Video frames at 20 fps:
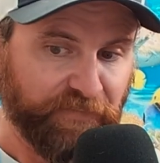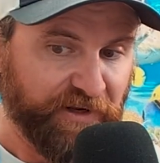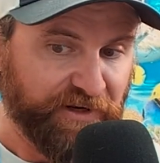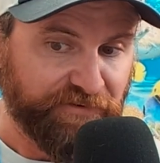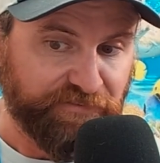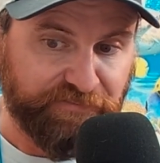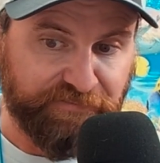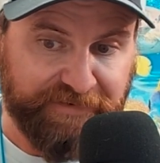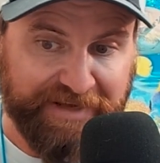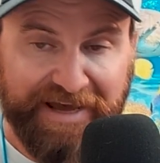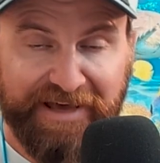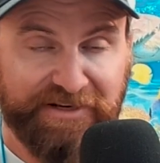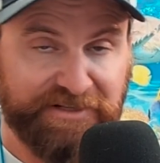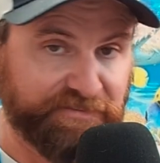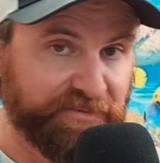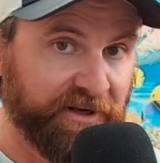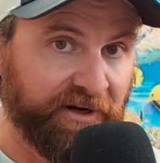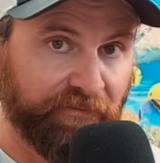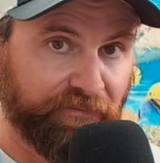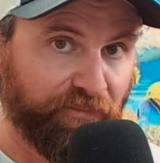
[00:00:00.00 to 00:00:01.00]
that has
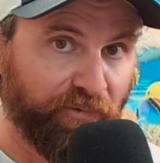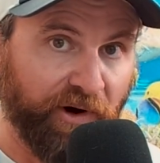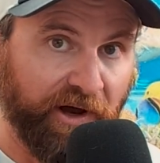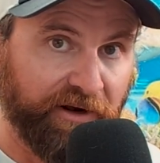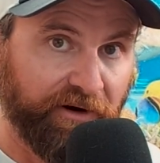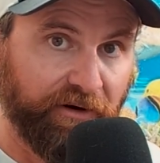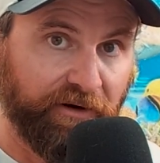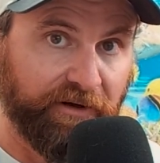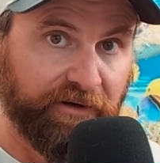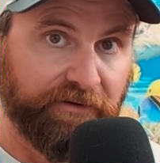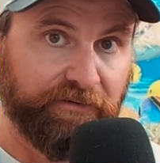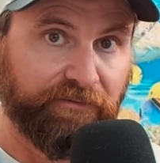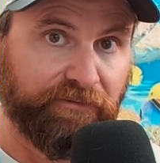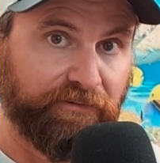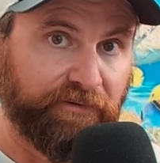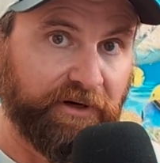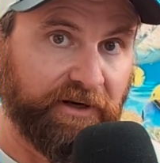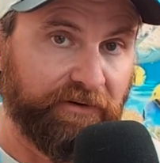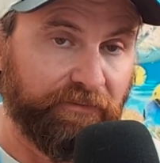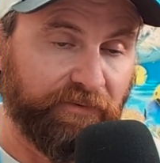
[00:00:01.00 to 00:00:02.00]
been right on,
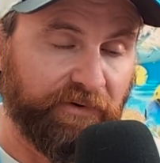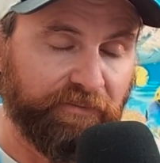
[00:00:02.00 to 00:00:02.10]
right?